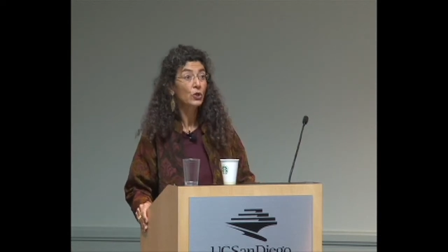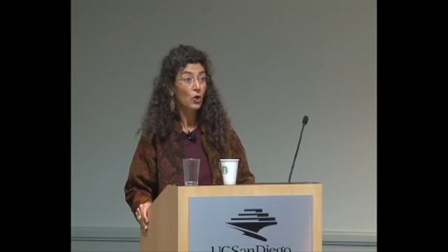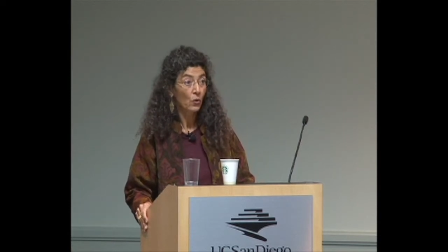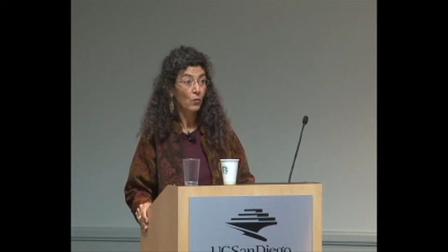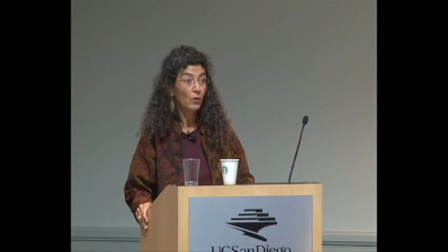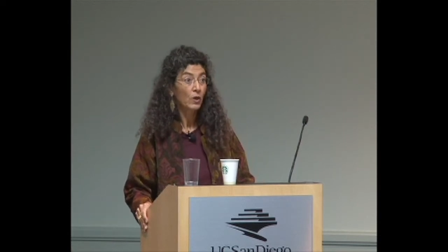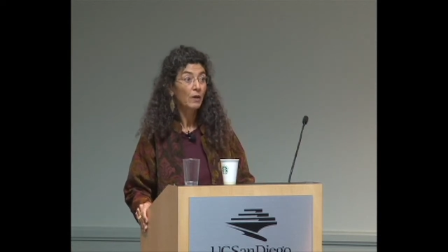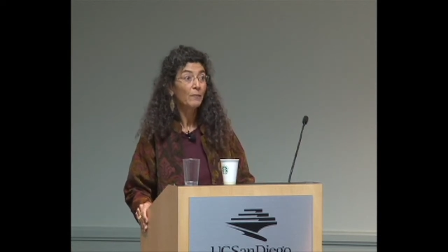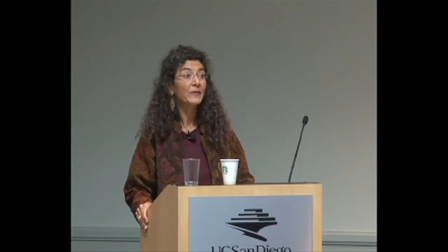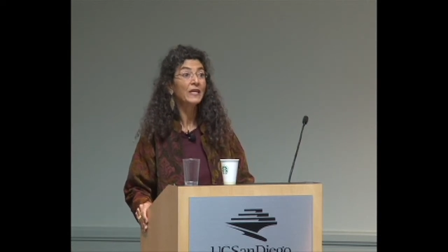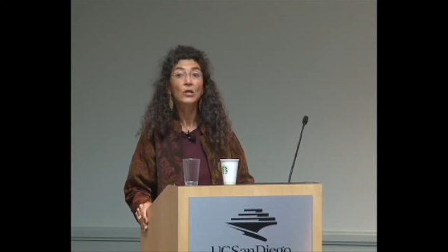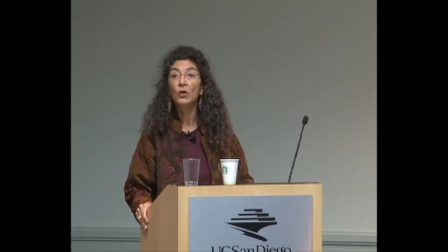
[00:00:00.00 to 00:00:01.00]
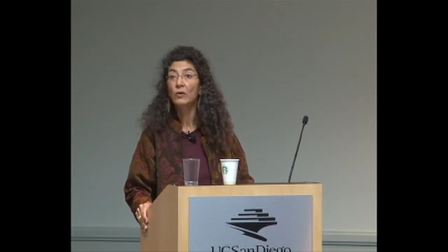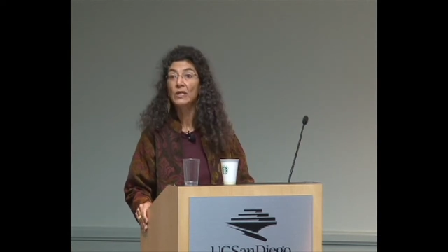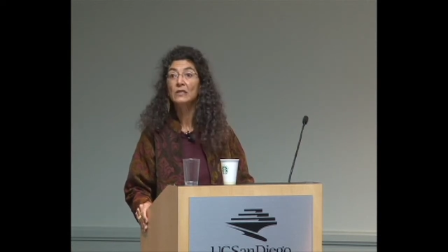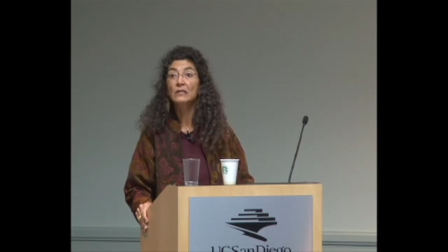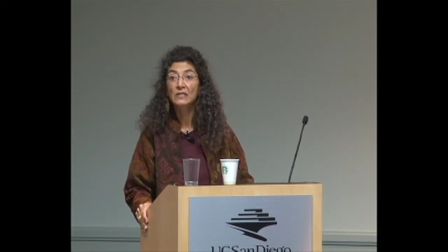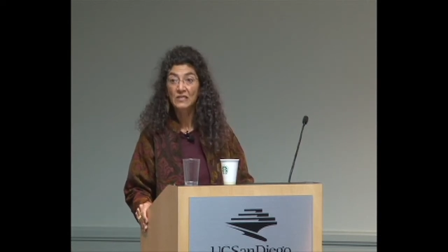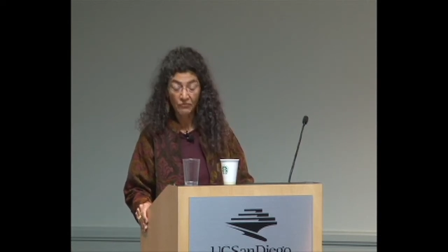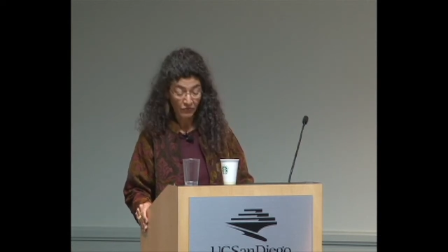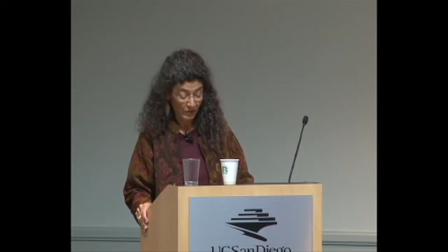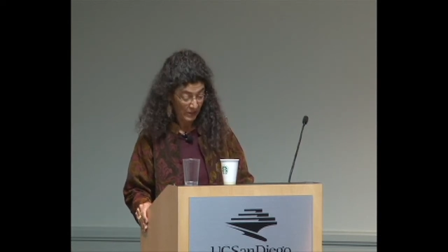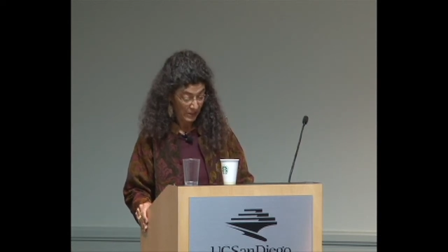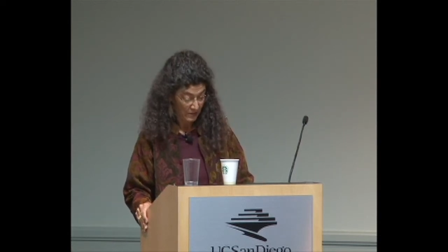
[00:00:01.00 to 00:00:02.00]
know, but they know it
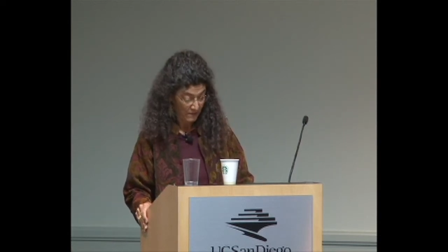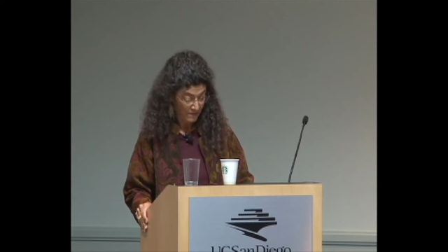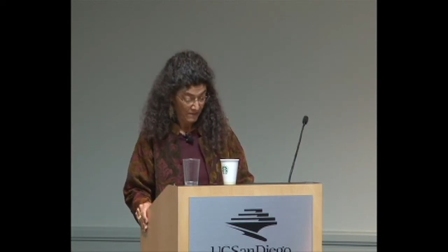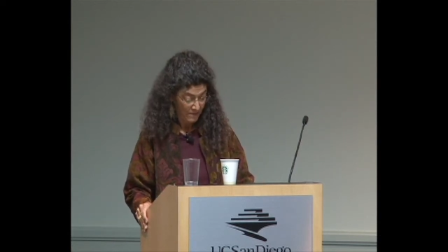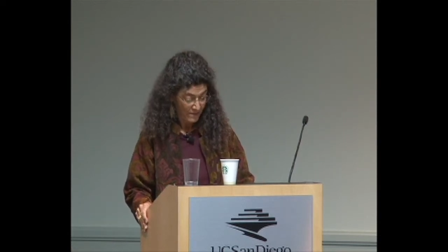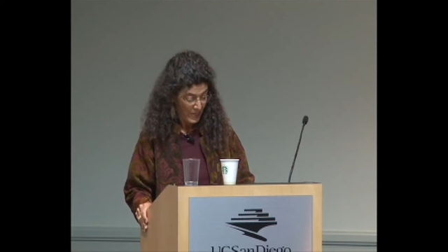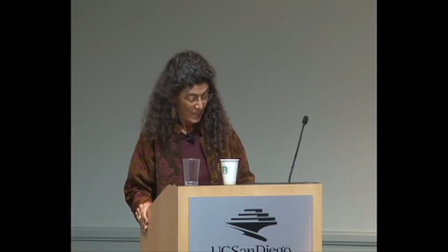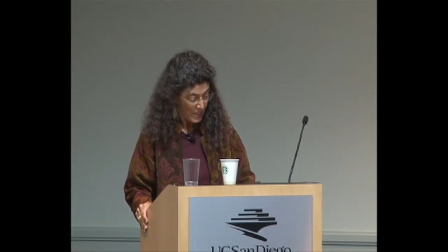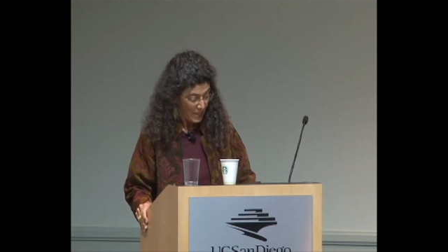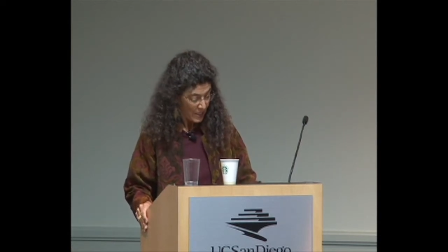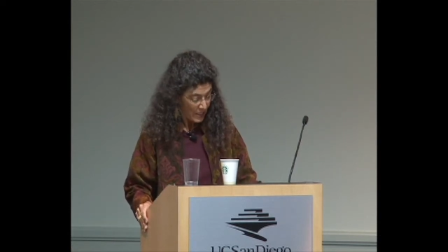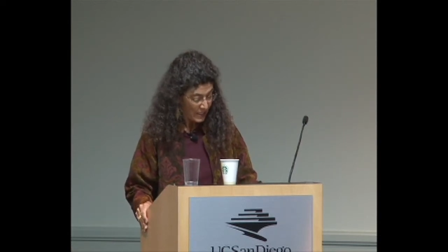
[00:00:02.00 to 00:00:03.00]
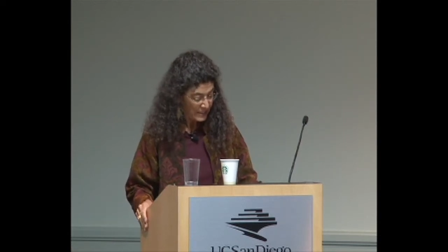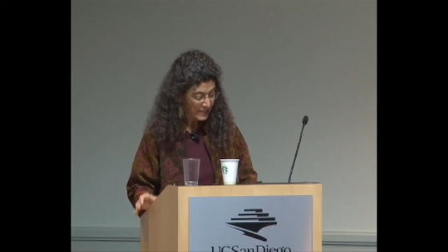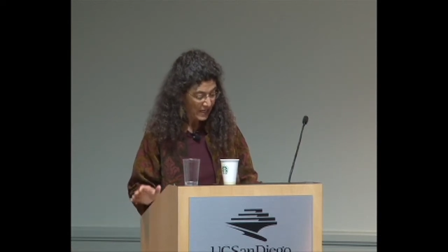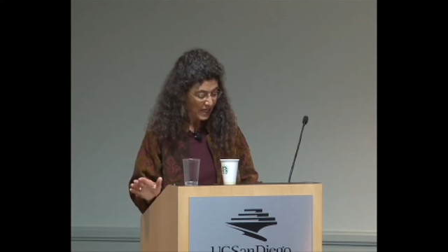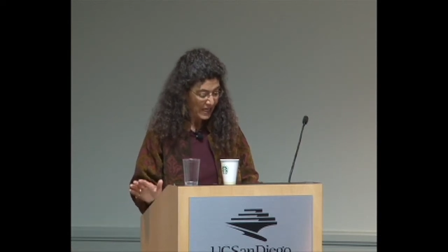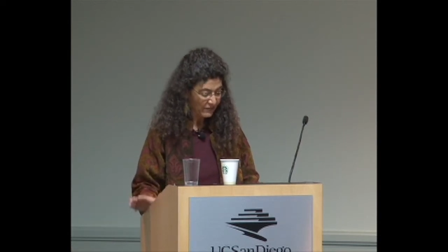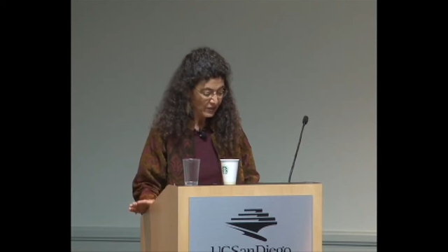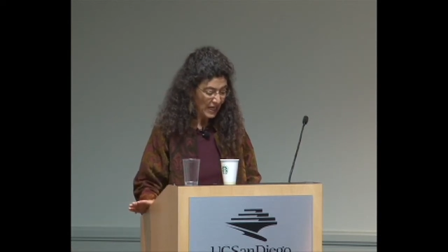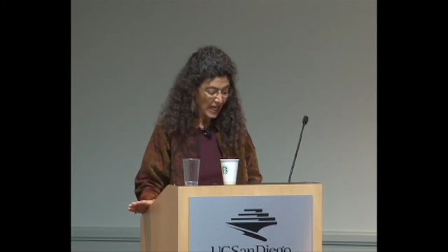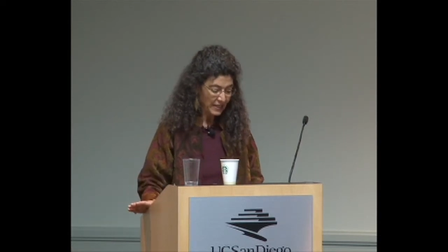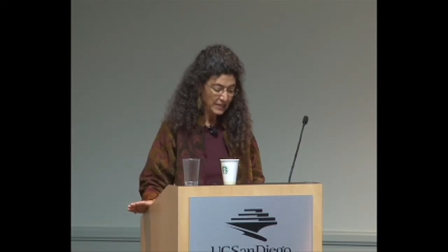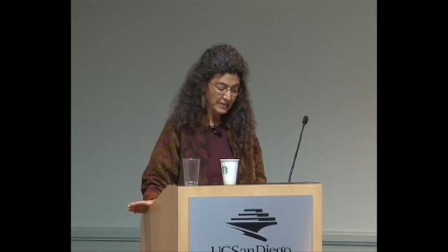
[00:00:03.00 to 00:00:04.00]
differently. It is the kind of
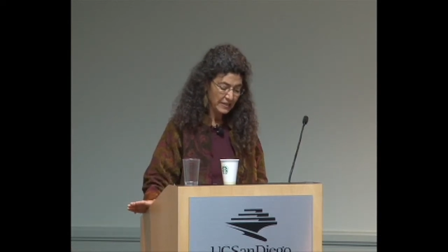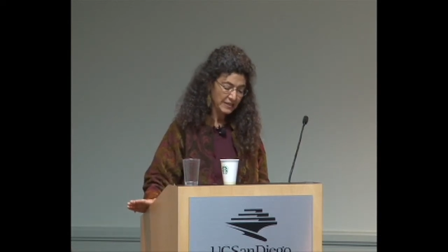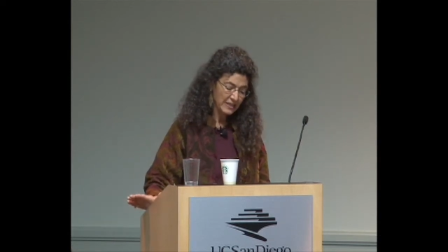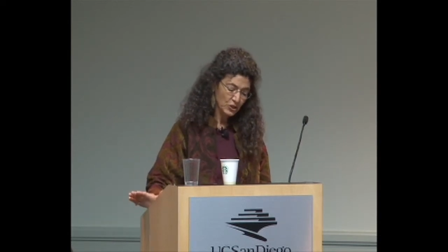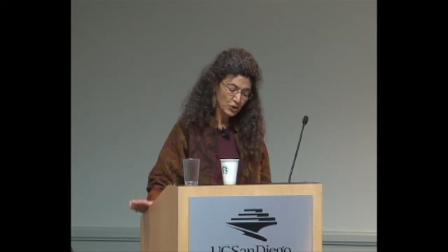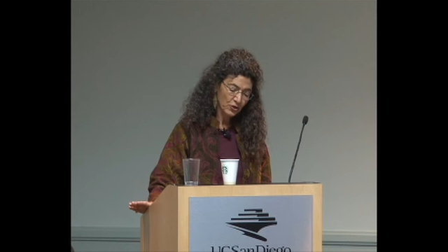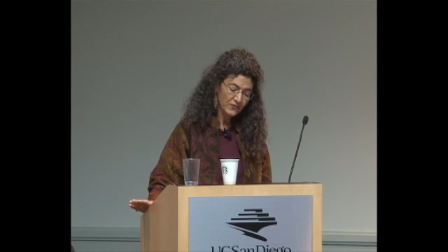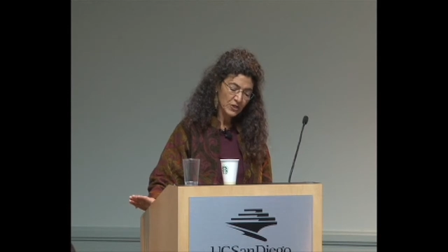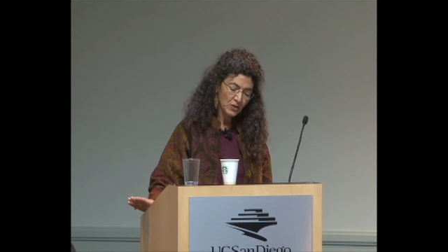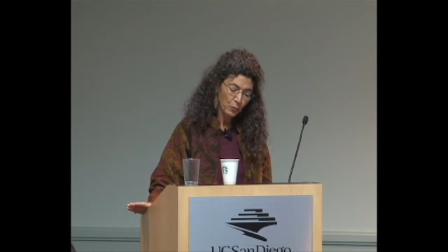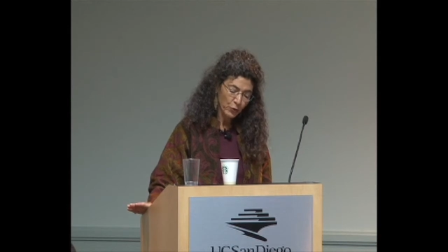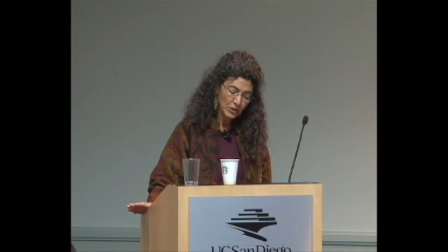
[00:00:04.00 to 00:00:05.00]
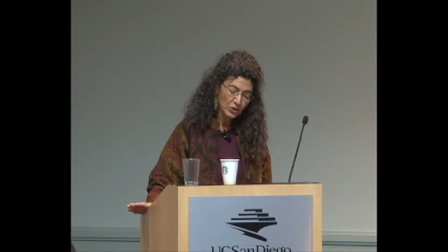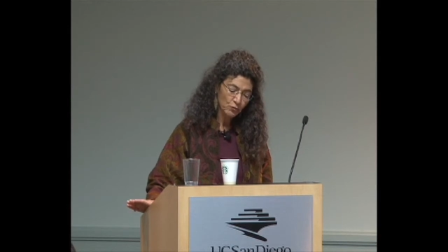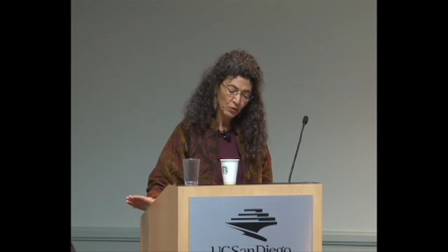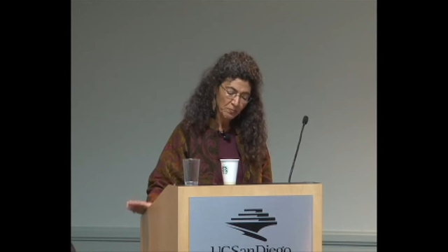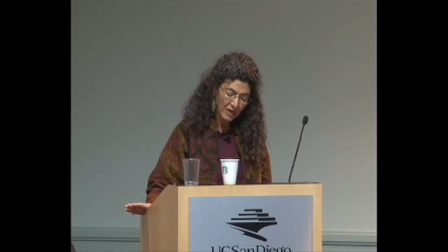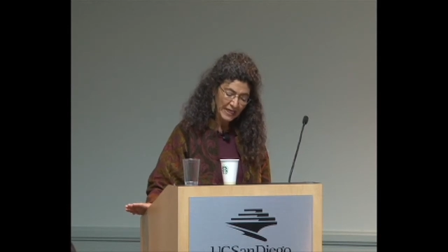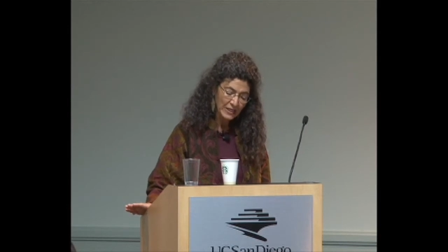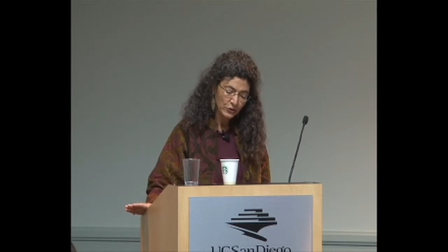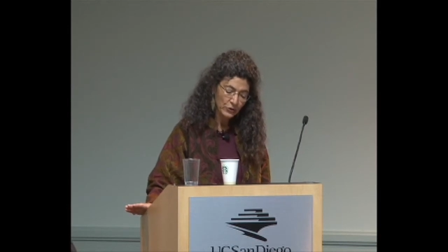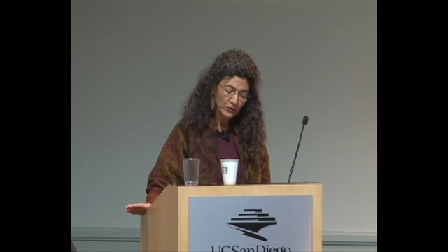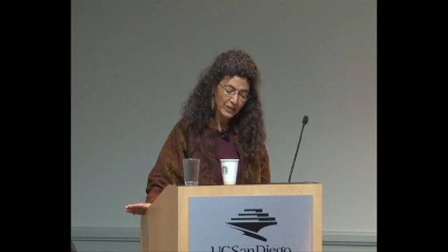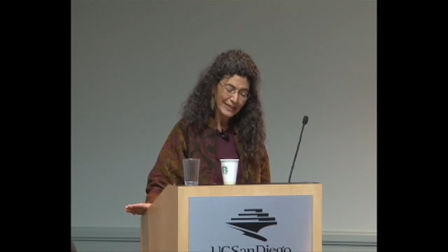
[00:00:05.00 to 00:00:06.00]
analysis that serves as a pointed
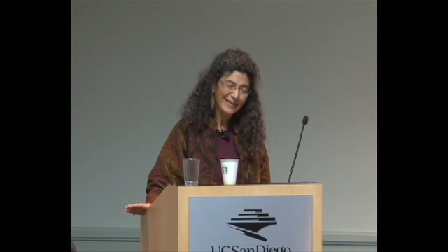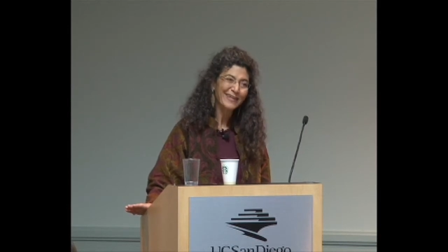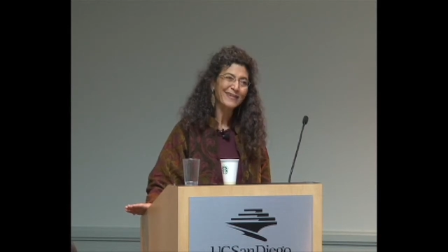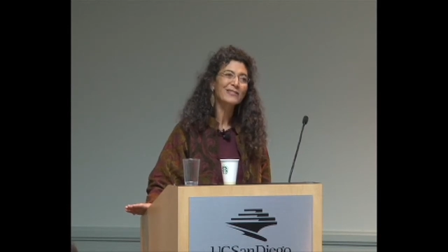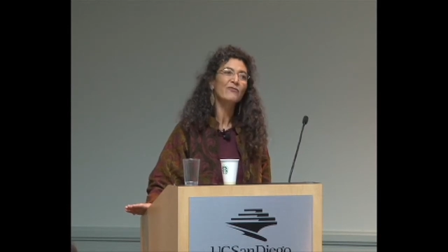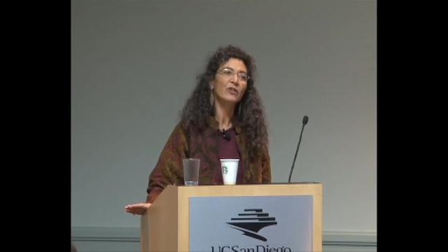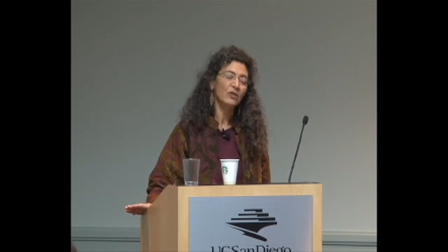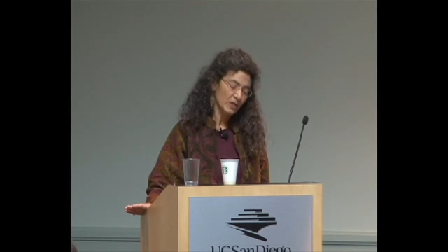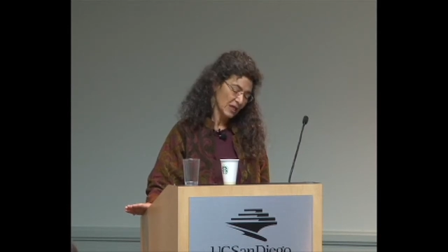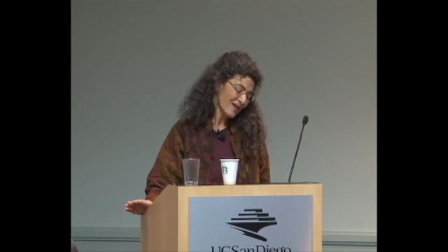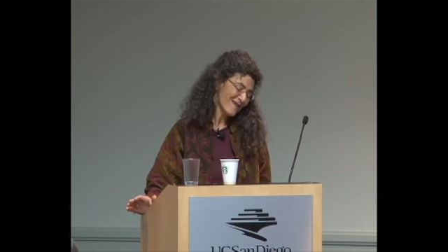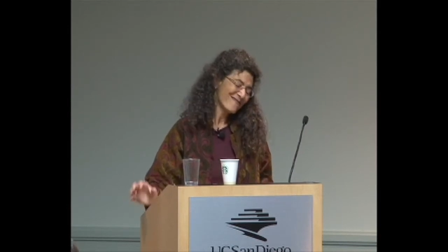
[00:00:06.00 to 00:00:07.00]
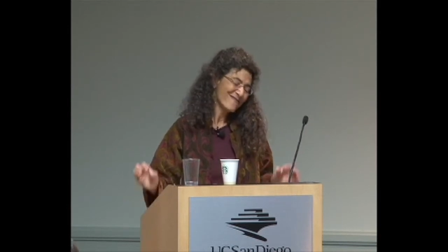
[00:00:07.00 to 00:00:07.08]
reminder in its very